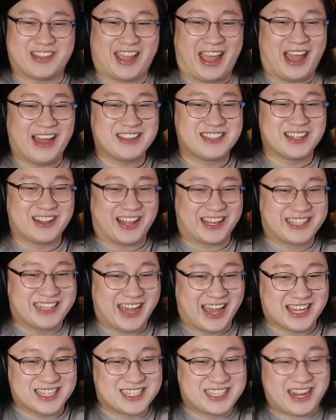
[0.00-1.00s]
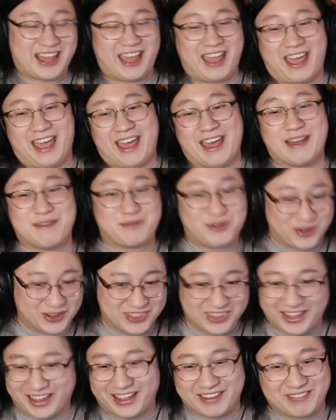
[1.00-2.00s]
they had to like test
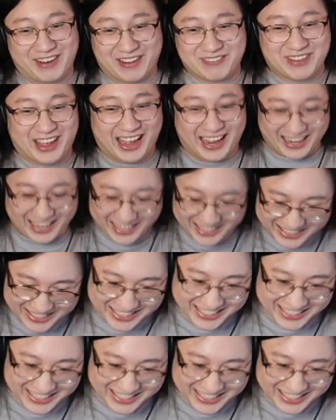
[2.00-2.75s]
everything in my bag.